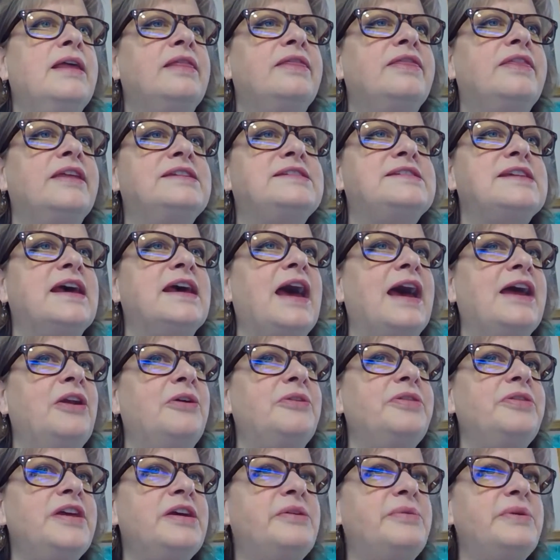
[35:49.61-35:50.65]
I
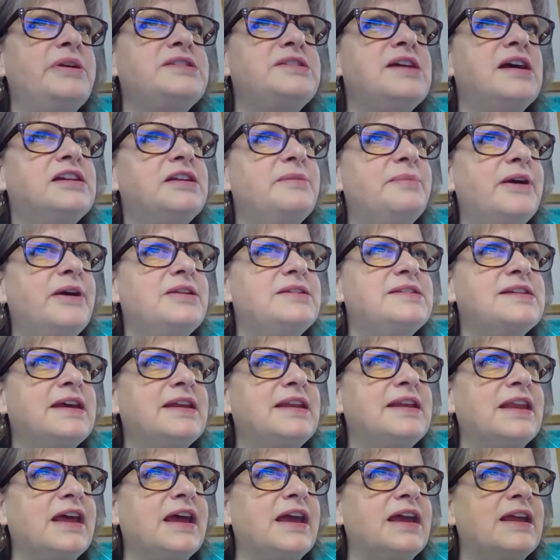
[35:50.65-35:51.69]
don't think we talked about
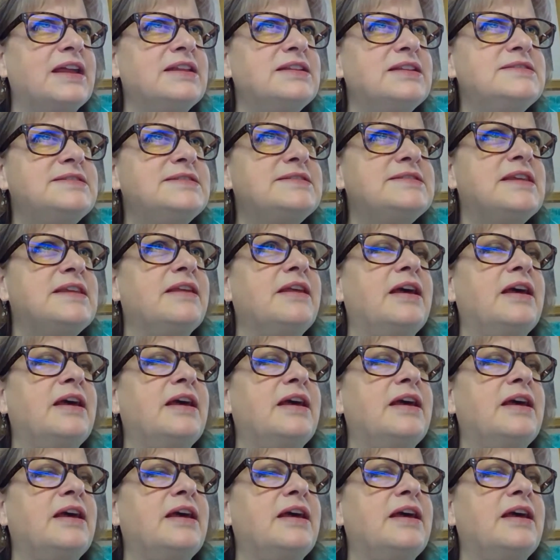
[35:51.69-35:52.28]
deadlines.